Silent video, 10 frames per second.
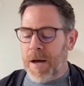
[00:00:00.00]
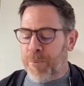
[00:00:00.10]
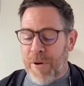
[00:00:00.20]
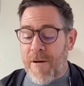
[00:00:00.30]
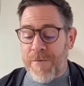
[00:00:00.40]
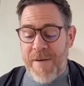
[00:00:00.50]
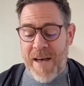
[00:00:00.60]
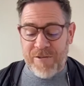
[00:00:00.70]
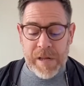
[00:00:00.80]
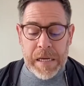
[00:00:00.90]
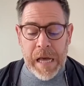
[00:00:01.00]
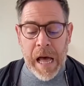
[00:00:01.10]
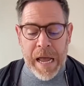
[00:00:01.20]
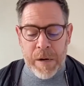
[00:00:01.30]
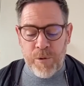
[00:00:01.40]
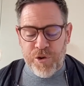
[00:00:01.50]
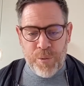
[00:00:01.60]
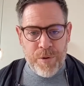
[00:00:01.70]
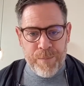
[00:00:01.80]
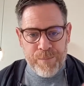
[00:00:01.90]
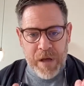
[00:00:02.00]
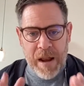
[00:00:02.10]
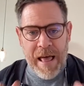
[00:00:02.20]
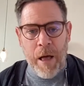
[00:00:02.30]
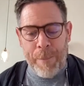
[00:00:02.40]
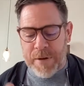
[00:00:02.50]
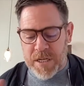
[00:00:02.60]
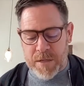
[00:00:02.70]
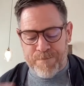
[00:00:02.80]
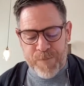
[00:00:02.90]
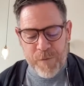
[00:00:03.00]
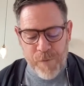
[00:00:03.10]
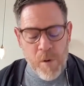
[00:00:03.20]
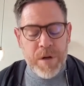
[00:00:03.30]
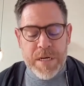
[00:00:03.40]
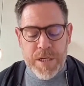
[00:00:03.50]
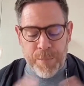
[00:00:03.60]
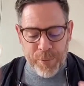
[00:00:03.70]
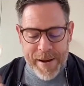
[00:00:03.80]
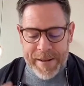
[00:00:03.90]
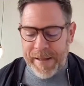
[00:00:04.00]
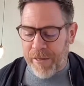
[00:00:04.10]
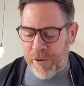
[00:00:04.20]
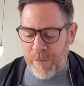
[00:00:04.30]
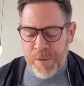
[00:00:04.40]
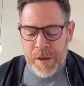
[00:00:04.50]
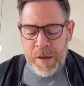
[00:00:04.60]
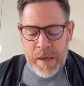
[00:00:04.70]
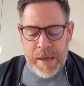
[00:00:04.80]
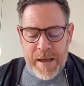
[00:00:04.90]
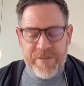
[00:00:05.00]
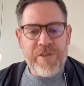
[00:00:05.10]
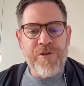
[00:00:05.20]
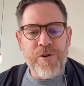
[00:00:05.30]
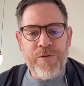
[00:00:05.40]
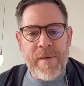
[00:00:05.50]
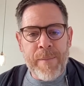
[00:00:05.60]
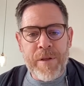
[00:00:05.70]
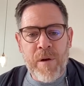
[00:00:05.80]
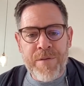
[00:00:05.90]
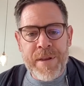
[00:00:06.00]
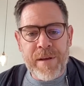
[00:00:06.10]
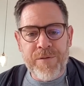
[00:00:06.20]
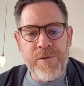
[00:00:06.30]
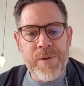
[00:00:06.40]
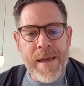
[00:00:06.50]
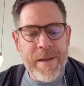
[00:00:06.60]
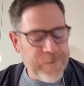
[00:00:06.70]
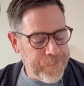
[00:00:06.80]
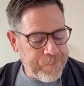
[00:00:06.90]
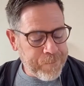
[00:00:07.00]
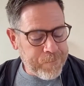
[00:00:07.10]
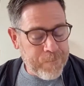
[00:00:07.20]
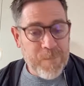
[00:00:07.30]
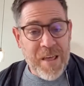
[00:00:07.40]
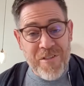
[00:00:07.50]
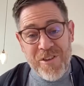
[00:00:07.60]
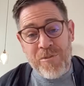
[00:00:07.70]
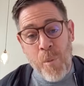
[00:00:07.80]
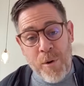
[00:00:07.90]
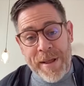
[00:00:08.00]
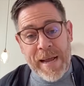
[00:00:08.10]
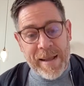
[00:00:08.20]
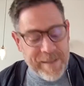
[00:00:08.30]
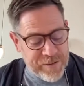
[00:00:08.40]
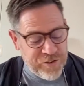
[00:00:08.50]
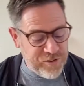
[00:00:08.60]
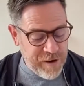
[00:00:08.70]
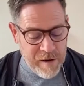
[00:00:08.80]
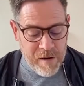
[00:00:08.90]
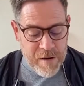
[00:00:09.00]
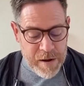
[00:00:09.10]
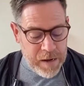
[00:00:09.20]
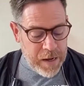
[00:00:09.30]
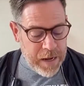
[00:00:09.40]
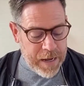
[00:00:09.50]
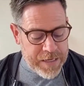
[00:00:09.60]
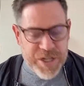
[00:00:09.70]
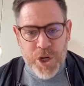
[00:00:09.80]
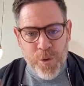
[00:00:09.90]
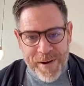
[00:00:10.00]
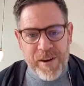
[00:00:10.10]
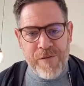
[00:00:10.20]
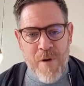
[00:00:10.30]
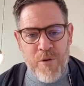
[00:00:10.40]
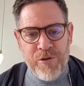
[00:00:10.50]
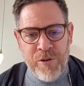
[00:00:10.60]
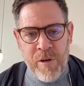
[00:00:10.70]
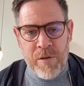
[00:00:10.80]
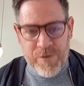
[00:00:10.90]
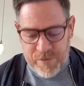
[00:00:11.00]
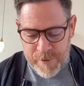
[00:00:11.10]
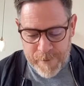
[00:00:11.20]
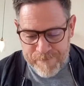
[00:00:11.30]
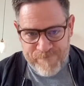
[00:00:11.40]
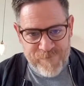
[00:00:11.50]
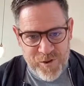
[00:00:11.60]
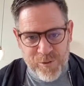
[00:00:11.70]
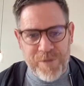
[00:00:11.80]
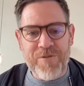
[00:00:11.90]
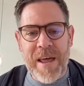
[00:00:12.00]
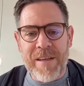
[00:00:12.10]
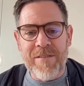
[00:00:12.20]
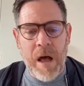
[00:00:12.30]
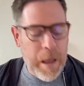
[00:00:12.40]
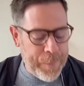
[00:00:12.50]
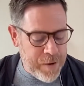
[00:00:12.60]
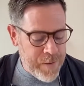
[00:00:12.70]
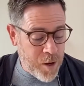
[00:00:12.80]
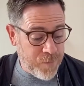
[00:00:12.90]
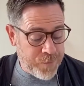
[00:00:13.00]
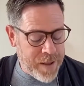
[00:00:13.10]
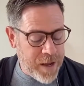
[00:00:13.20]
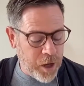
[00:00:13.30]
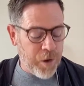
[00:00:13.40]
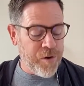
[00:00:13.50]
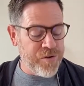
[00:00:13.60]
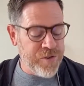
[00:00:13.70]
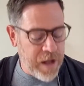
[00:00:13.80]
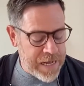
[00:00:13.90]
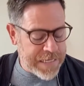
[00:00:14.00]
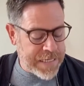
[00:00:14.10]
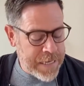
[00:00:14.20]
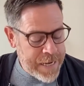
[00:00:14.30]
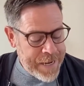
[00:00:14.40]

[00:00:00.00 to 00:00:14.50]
prayer and fasting guide, which will kind of help us focus and pray together as a church family over the next few days. This morning, I'd like to share just a quick devotional, just to sort of set us up and hopefully encourage us.